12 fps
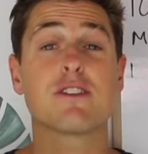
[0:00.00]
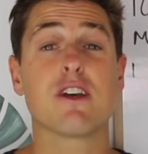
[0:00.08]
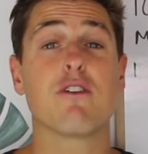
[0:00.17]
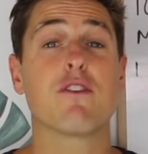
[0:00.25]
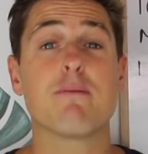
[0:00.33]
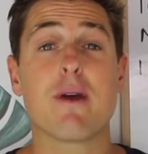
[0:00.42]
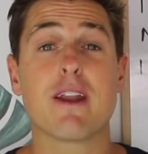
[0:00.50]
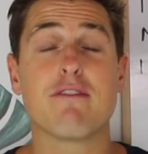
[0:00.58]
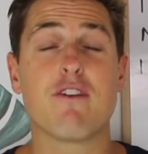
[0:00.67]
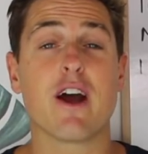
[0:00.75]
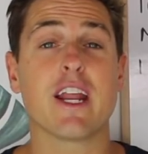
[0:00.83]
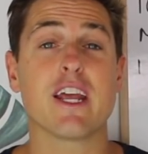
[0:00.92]
yourself in a better
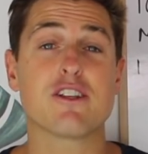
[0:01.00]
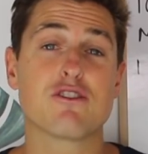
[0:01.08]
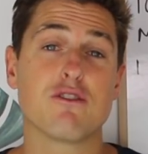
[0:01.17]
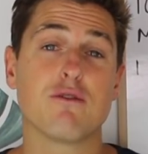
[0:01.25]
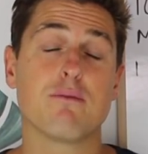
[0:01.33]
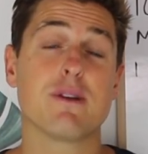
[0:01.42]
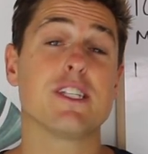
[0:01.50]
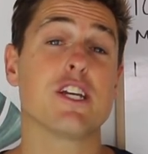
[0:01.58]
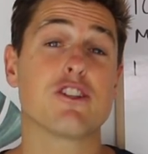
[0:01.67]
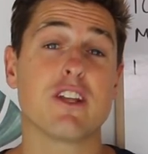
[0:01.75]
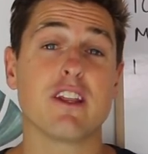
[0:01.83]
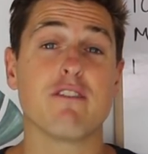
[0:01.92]
financial
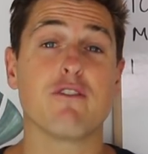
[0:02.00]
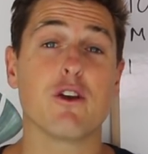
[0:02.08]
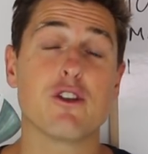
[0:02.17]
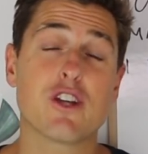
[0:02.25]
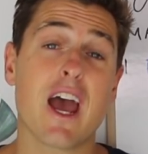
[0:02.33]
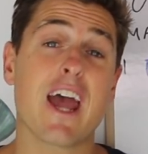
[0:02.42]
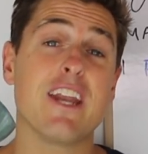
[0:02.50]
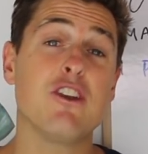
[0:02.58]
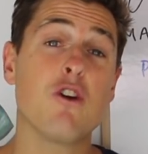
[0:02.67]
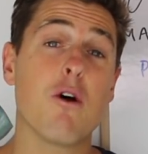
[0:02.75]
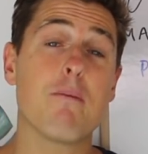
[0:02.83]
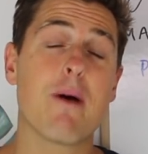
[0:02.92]
position in the future,
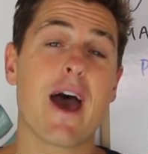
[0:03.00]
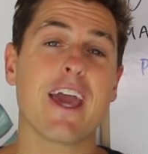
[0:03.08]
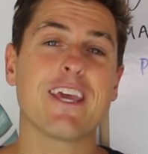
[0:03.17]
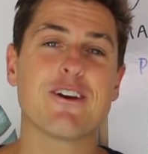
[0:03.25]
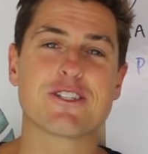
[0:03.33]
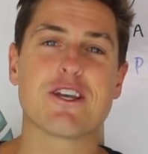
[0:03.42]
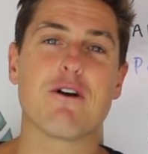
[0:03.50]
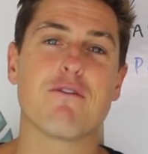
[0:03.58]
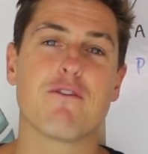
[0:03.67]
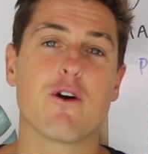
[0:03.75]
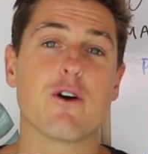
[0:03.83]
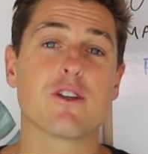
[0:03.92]
and not paying
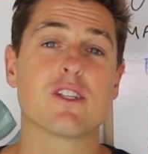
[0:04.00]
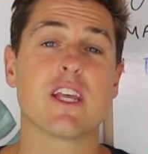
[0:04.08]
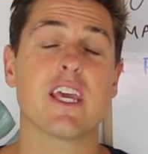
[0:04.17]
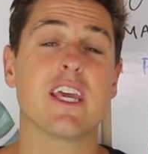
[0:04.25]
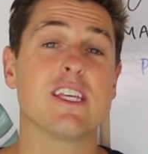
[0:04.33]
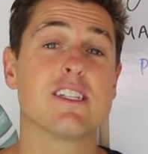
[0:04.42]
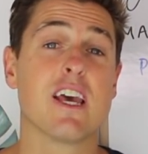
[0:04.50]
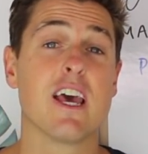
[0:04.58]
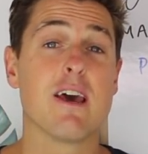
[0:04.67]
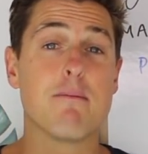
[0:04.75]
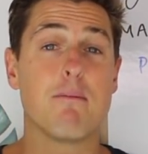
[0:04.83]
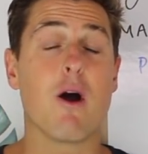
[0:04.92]
yourself first is
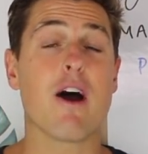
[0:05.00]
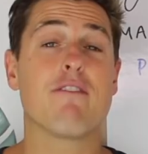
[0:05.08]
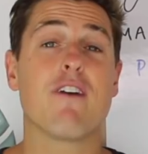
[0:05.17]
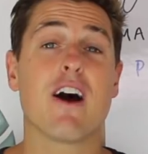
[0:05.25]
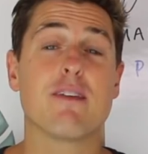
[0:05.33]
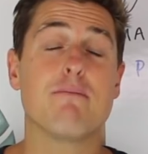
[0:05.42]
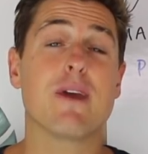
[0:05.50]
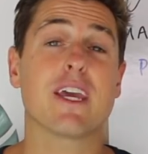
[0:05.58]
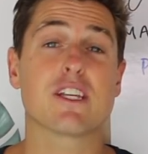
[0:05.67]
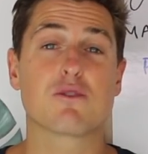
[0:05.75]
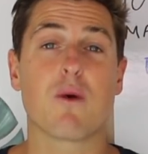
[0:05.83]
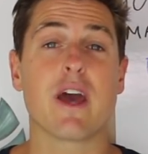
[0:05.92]
by far the
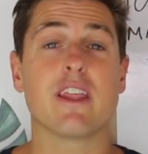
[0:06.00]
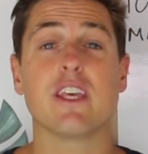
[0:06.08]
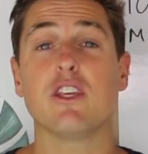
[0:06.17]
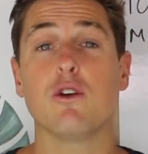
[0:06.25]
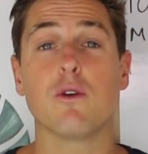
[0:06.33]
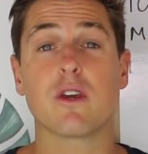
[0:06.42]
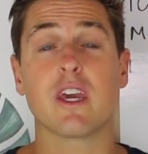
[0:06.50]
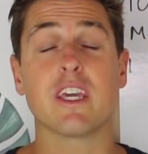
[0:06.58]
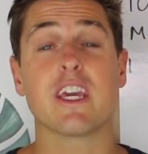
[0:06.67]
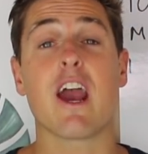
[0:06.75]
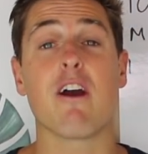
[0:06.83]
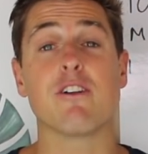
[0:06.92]
biggest way that you
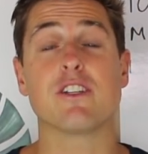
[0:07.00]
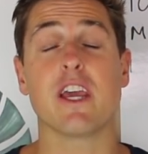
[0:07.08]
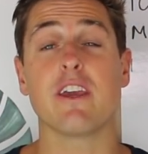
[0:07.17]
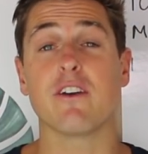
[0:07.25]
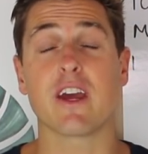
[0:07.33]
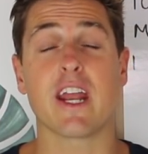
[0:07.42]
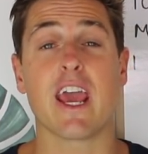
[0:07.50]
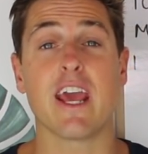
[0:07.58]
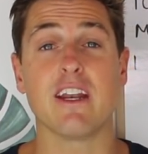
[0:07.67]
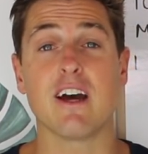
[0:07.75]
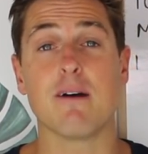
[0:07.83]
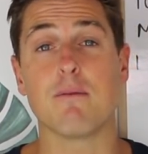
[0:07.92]
can guarantee you're gonna
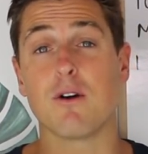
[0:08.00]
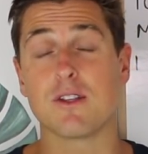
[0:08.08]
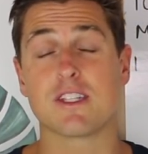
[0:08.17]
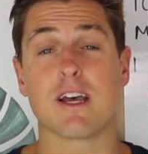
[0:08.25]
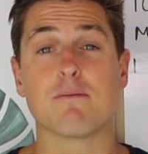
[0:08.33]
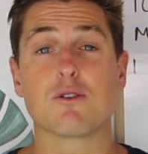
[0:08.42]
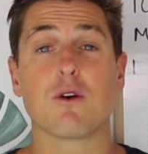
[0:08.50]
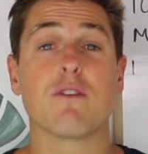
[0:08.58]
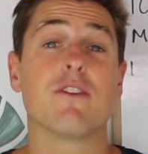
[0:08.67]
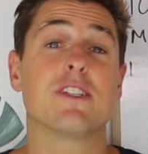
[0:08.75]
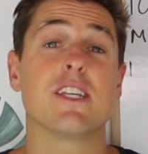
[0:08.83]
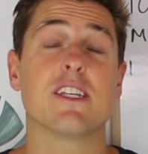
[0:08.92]
end up on some sort
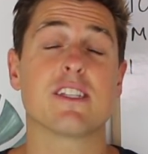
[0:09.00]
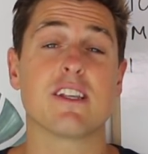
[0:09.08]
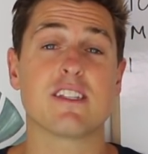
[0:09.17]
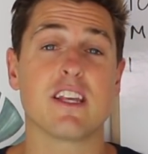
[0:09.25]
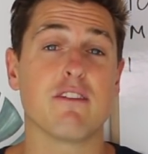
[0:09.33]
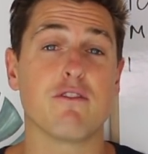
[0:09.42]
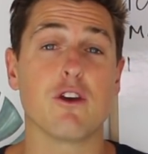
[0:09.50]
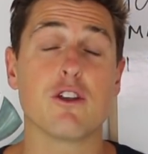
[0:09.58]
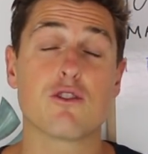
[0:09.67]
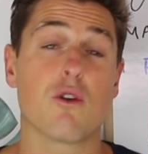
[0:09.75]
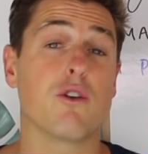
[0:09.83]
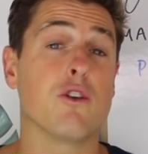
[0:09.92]
of assistance in the
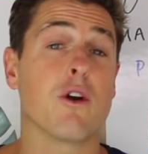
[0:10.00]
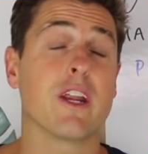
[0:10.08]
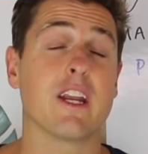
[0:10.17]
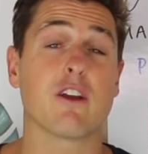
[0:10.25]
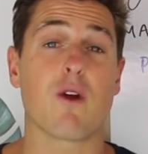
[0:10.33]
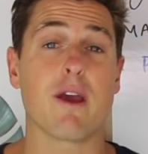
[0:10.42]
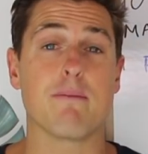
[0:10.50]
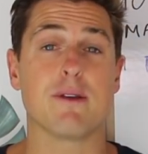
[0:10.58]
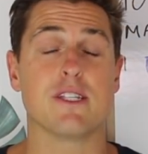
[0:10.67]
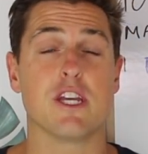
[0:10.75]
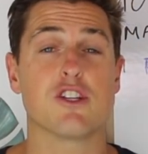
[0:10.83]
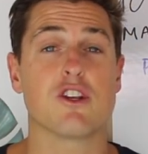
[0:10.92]
future or not in a great
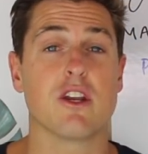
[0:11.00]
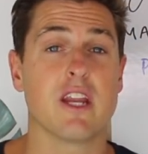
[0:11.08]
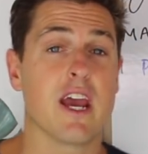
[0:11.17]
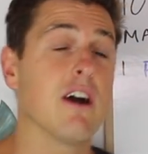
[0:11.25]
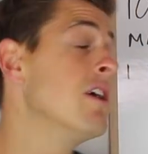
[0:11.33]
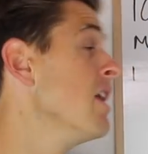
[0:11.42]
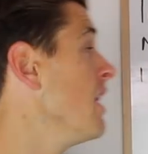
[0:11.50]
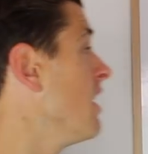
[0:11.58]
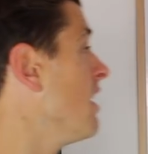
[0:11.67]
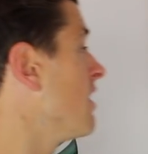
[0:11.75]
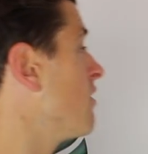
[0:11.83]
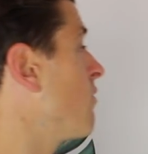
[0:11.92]
position. Now,
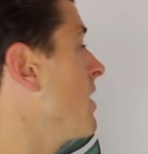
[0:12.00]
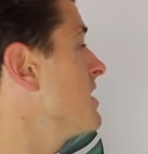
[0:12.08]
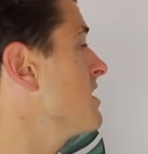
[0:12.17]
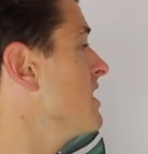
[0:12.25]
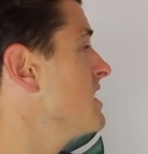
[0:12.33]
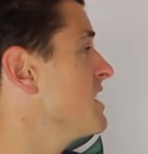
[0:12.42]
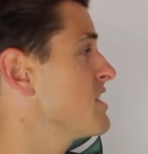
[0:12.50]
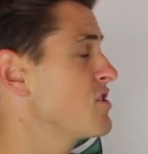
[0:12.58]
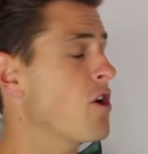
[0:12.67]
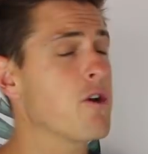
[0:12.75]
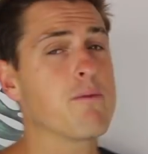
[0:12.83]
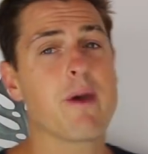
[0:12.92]
the reason this is
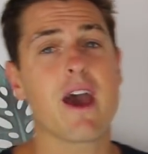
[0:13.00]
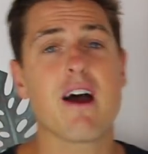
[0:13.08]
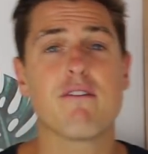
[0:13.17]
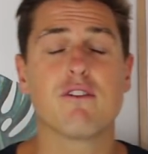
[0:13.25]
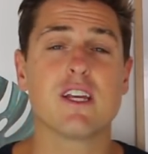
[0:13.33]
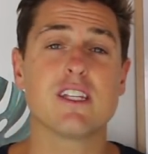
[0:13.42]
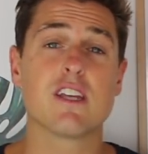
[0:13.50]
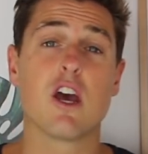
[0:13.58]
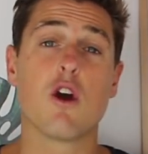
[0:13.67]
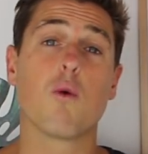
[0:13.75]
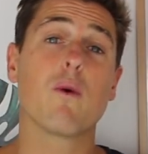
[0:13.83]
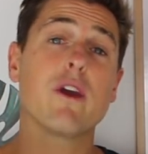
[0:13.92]
so powerful is
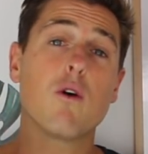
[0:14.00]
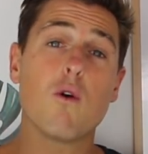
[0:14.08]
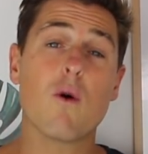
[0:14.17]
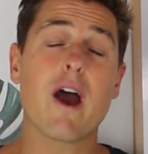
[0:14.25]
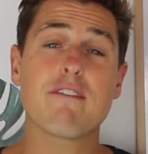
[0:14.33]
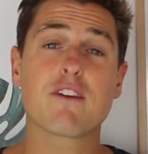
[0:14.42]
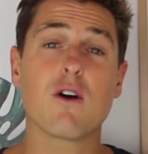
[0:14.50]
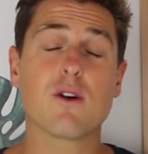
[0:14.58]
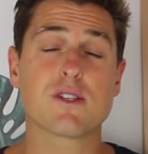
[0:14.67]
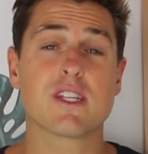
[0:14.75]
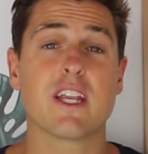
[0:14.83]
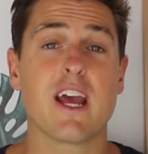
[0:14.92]
we all have
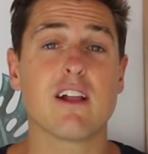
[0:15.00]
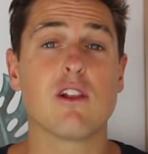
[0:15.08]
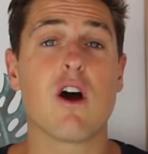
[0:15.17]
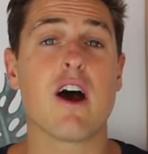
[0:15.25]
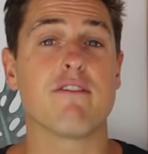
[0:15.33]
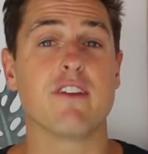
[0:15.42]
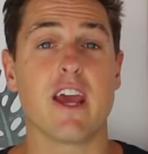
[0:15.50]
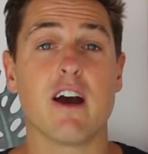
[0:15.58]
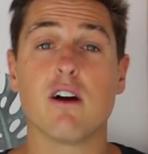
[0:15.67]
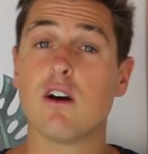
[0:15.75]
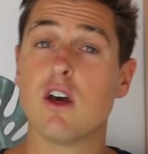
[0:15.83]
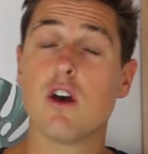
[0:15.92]
costs in our life.
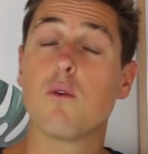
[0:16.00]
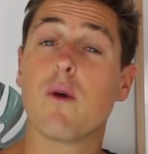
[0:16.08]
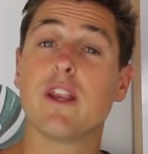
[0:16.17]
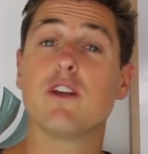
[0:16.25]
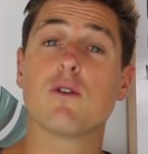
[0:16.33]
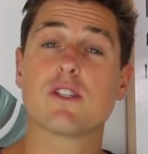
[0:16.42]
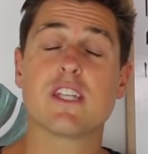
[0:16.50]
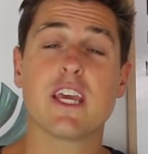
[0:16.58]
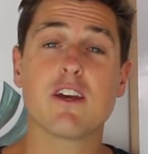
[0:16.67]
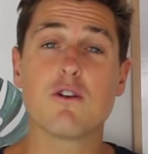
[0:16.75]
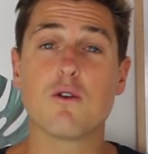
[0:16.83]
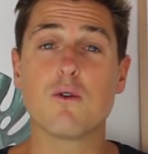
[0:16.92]
Now, when you're
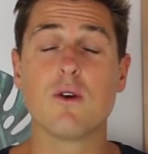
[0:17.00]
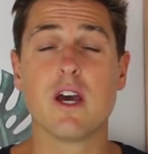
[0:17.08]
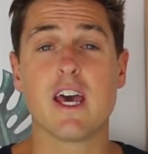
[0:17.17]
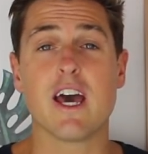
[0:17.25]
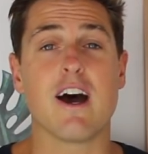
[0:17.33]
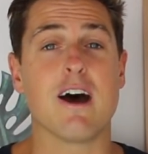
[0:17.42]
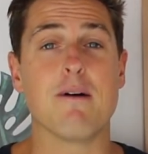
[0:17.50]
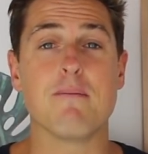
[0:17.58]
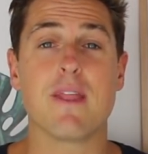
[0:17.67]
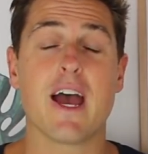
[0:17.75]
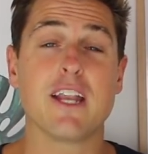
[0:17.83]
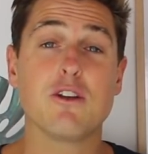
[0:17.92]
single,
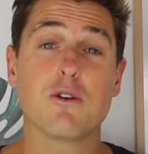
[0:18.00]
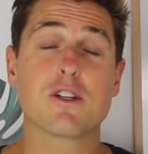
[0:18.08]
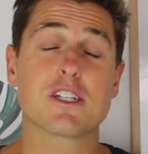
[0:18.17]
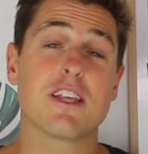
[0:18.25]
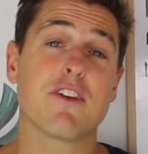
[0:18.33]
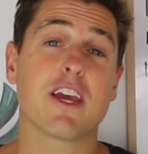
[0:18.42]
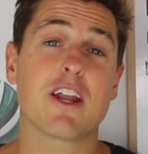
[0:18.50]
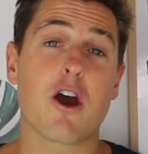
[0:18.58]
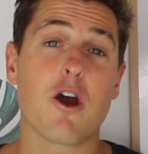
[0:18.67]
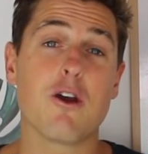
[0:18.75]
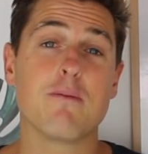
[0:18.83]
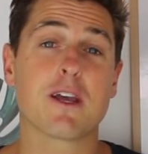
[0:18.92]
Um, and you're just living at
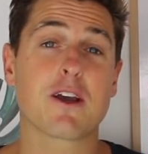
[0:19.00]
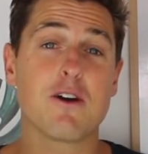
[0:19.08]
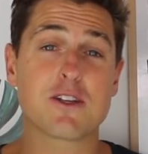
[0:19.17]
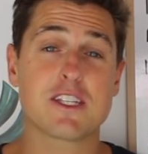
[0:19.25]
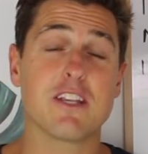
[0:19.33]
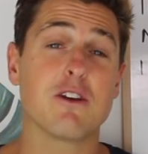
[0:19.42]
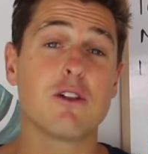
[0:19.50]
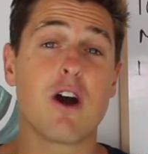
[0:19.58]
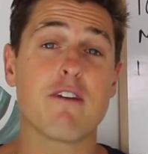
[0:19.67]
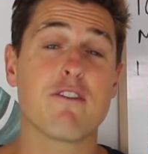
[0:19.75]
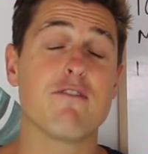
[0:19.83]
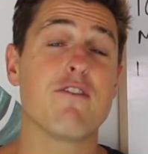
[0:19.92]
home, the costs in your
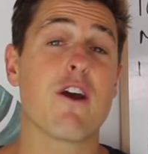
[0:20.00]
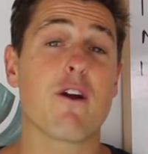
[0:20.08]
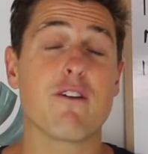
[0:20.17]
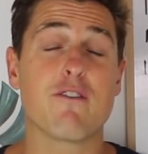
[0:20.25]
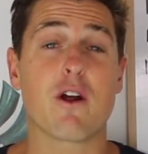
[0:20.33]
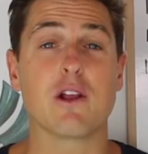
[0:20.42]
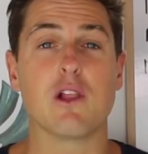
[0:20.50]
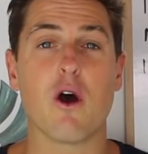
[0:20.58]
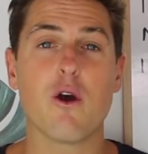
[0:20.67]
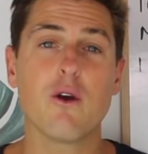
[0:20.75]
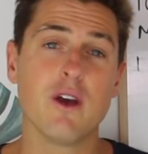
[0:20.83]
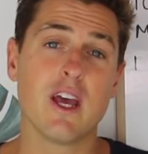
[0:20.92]
life are very, very
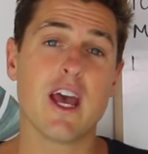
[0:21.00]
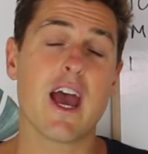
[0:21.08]
low.